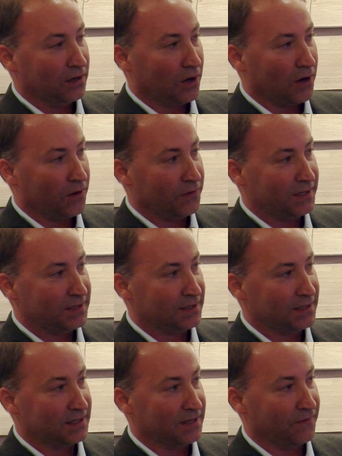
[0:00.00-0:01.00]
all
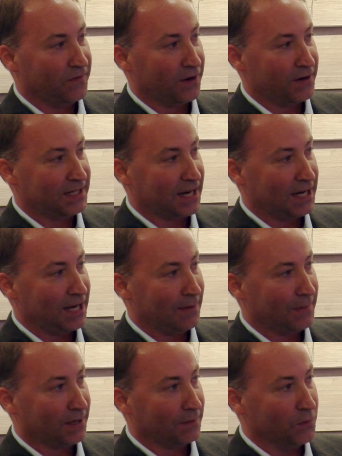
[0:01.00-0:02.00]
this is a very
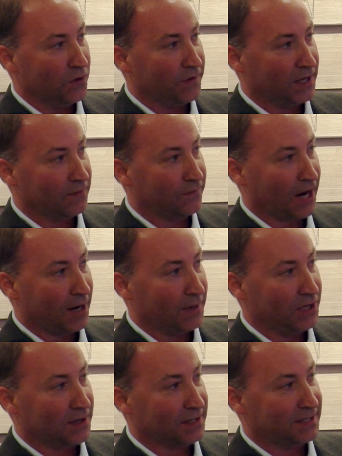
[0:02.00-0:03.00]
dynamic, moving
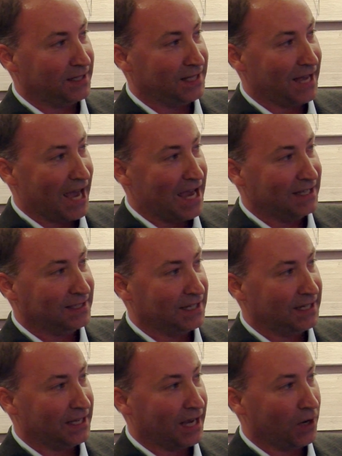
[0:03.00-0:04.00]
environment. You can see the
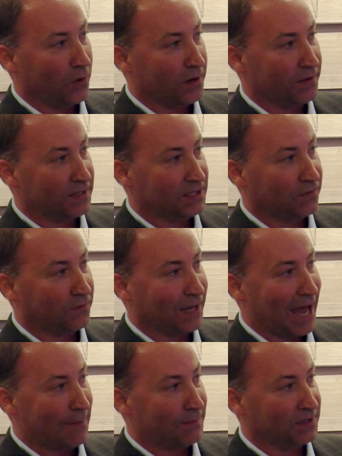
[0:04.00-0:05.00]
ascending aorta, this
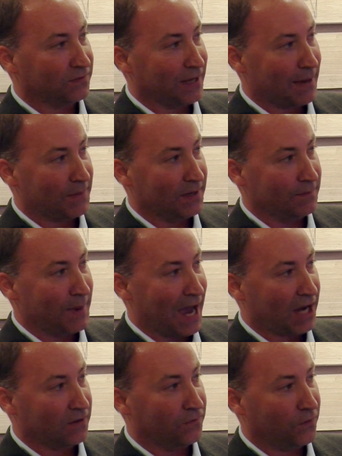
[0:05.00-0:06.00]
flap is flapping
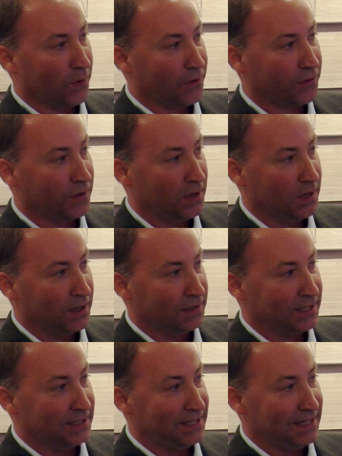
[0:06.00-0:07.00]
back and forth.
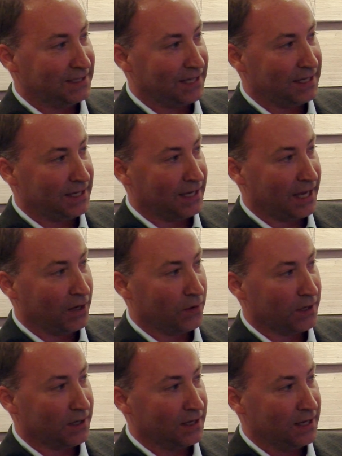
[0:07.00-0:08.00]
The descending
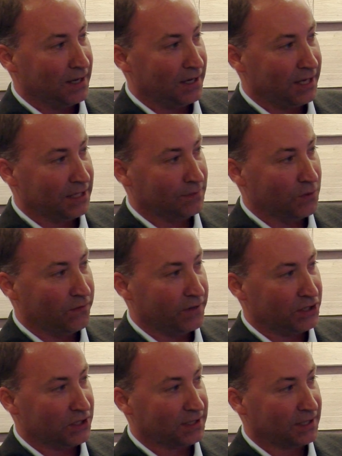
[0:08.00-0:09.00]
aorta is
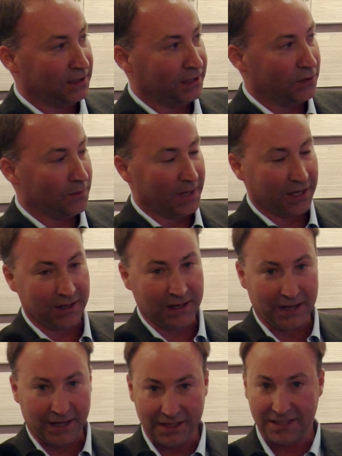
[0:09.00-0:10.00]
moving just a little bit.
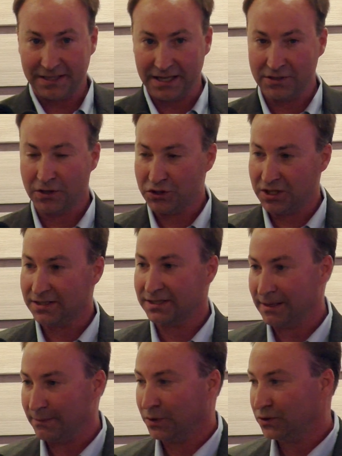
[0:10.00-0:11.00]
And these stents are just
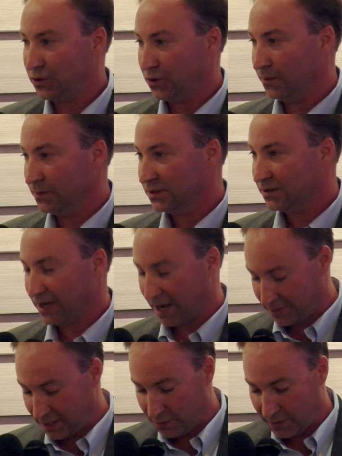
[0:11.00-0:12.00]
simple tubes. I
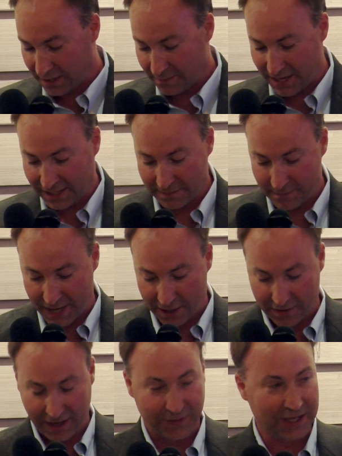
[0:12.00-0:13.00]
think we can make them
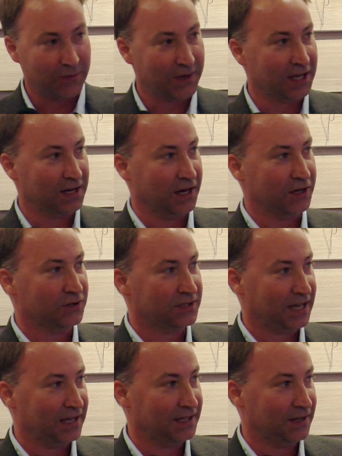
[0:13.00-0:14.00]
better, and I think we can
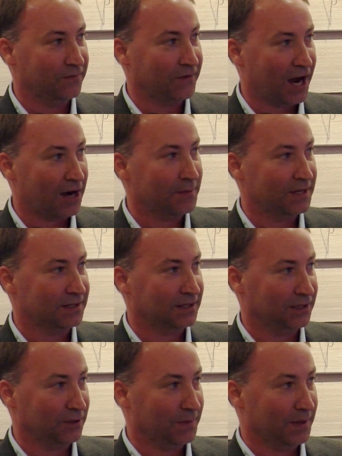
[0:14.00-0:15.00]
understand the environment a
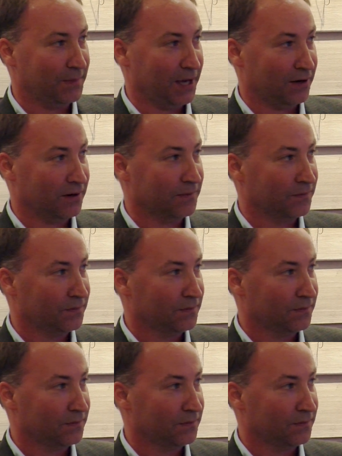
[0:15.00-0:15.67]
little bit better.